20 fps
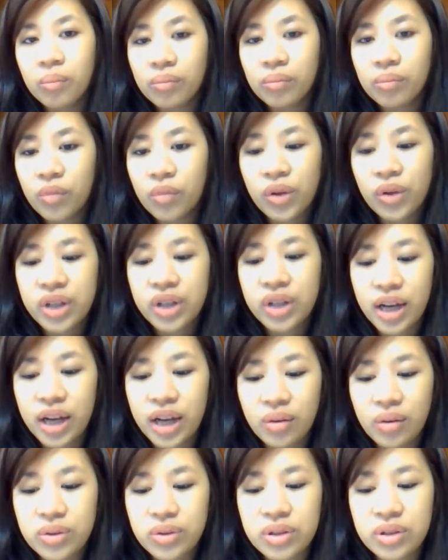or the
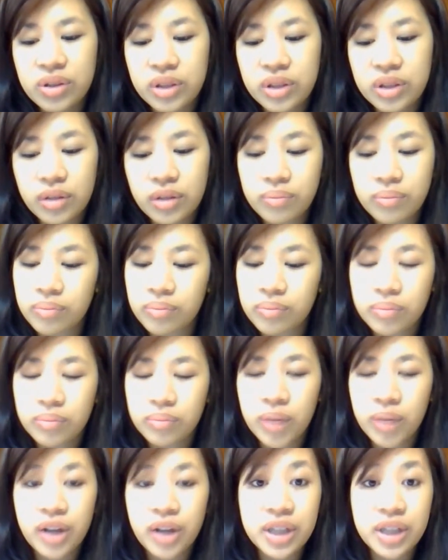diagnosis, like
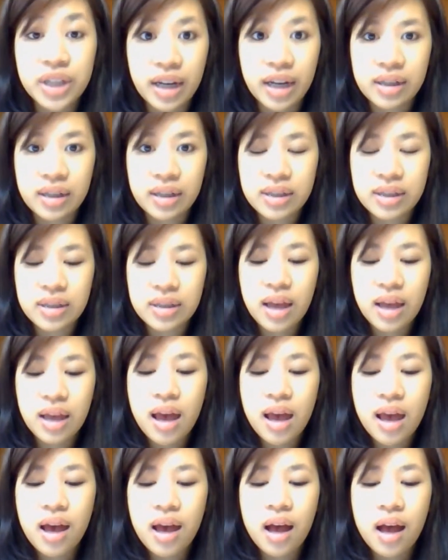peritonitis.
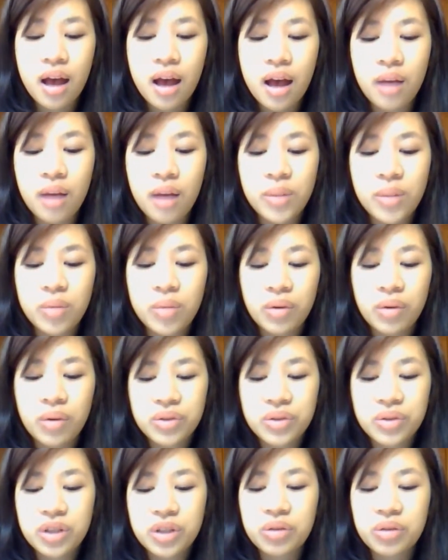And then we
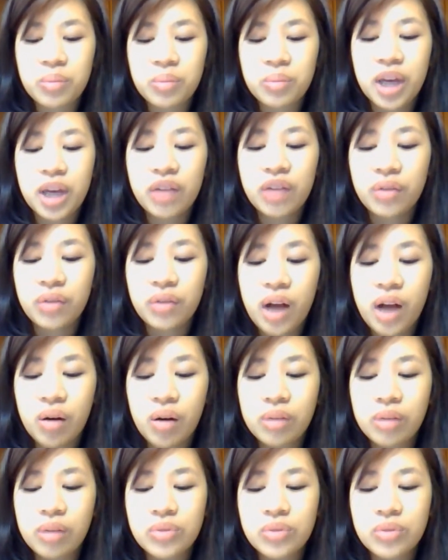also have to write behavioral
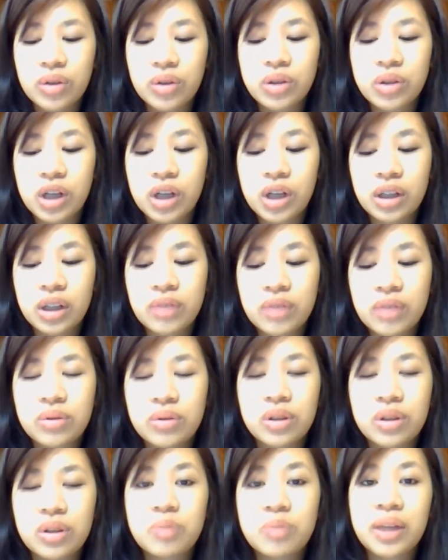outcomes or objectives
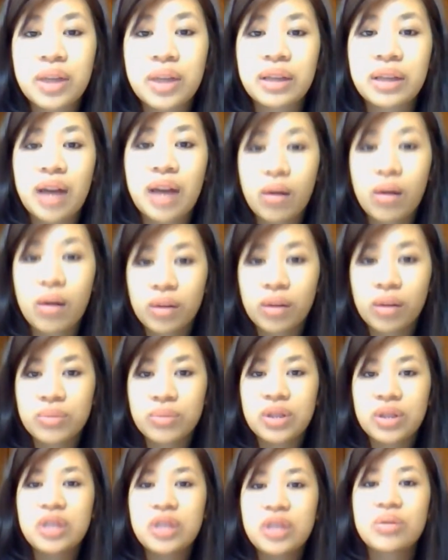or expected
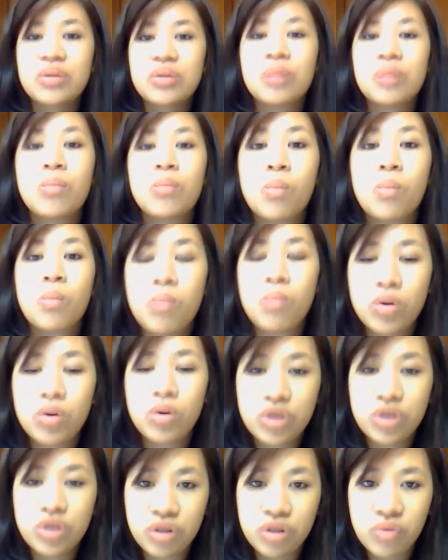outcomes. And these are in
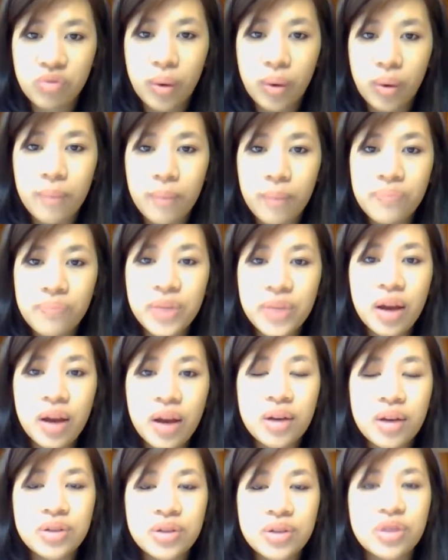Mostra form.
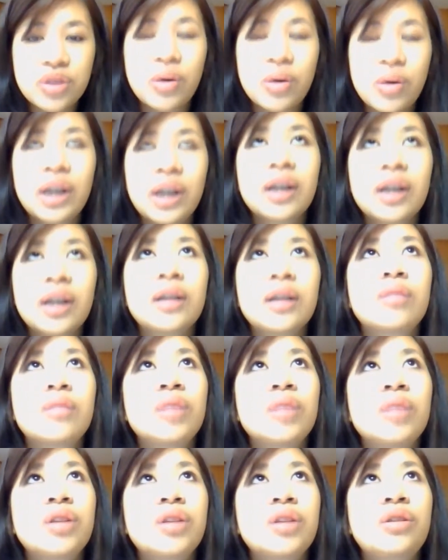So you
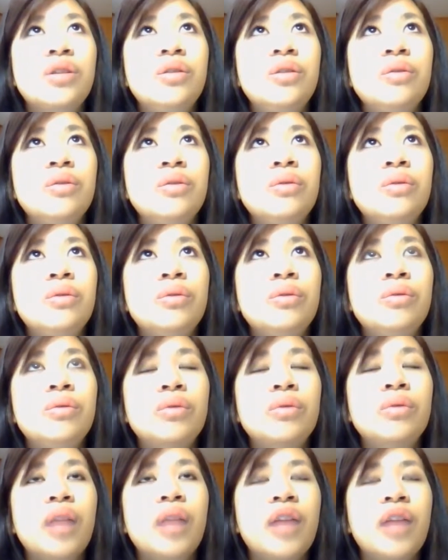wanted to do,
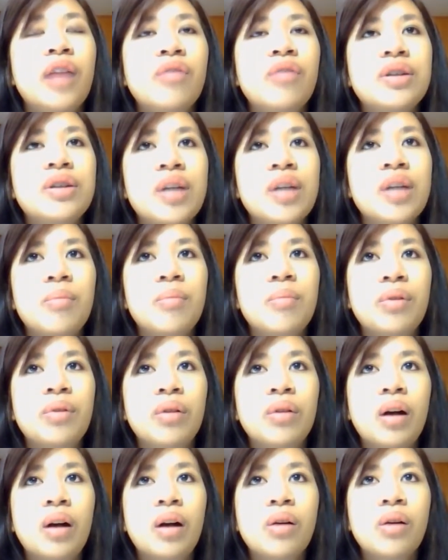like, for
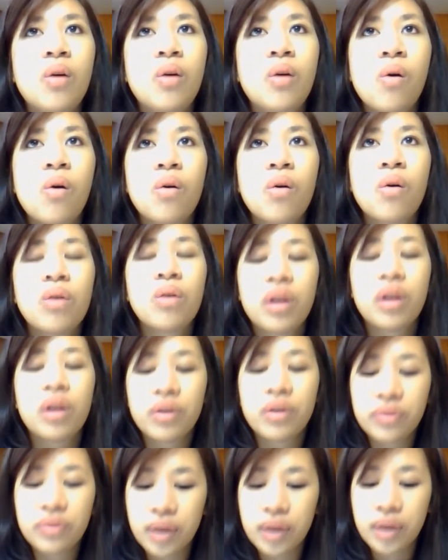example, a goal
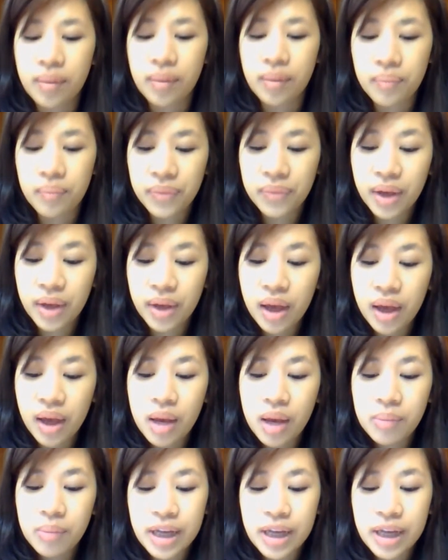of
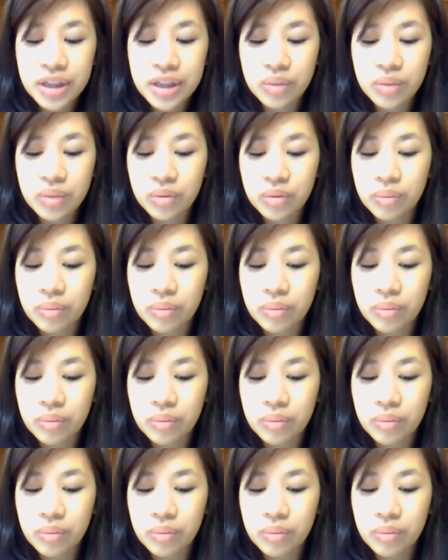patient